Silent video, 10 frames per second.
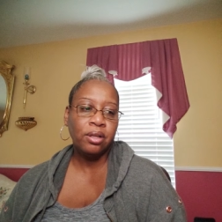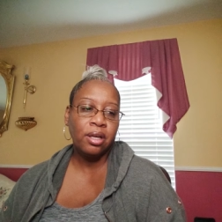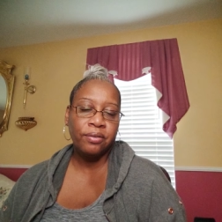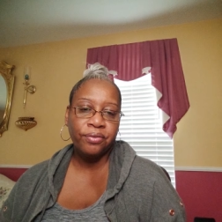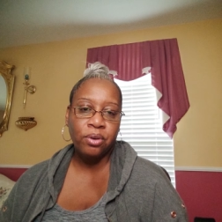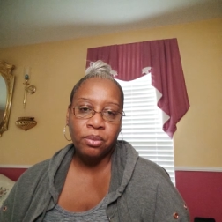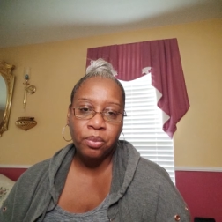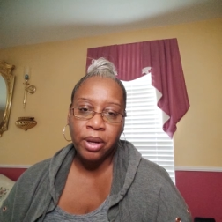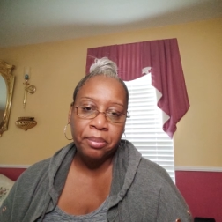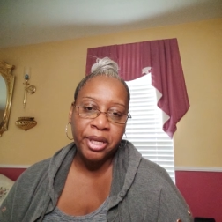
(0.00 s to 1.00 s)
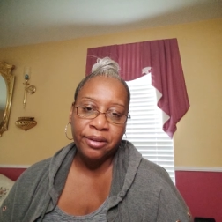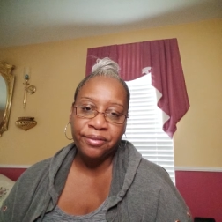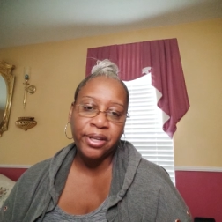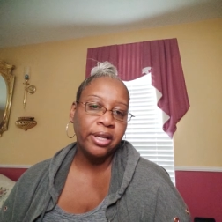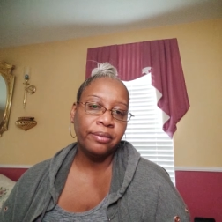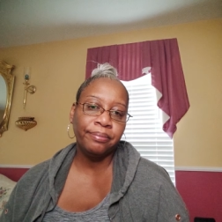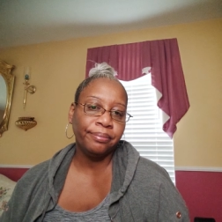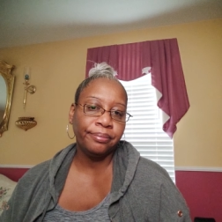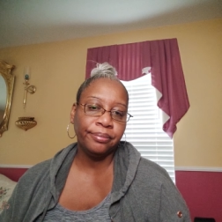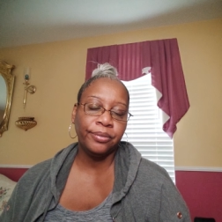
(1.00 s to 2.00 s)
and for what benefit
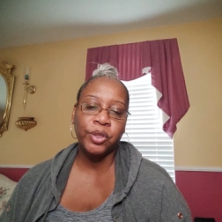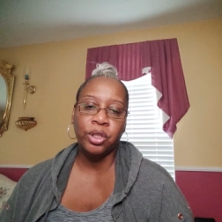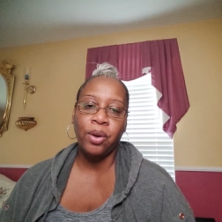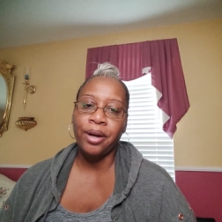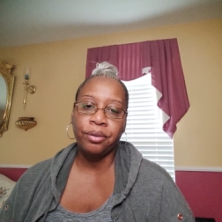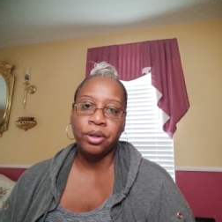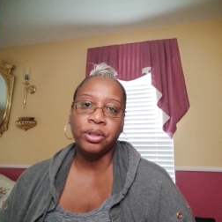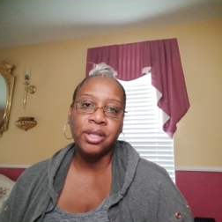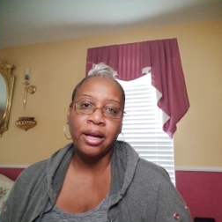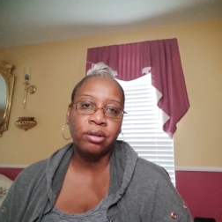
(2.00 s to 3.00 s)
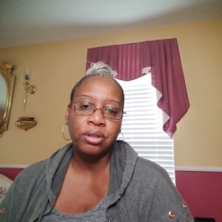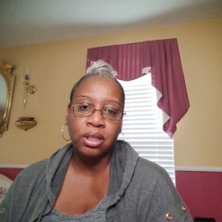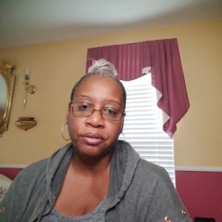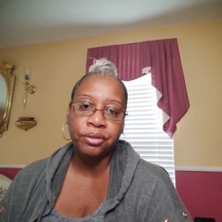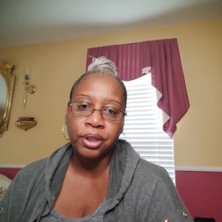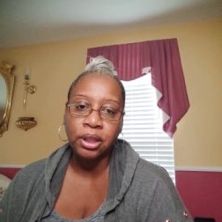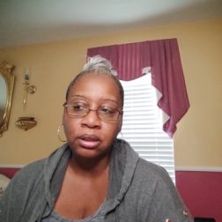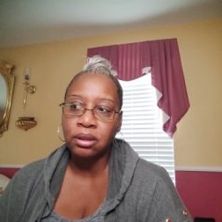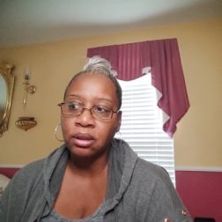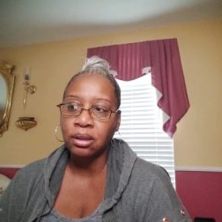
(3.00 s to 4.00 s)
you know i don't know it's not going to deliver us